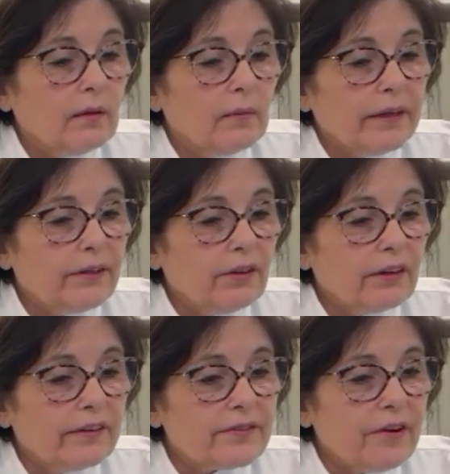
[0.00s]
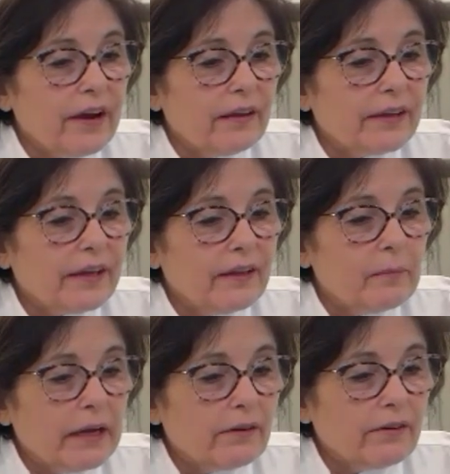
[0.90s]
My dog is growling in the
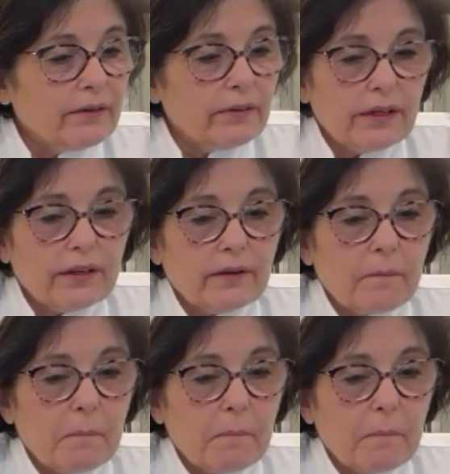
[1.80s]
background here.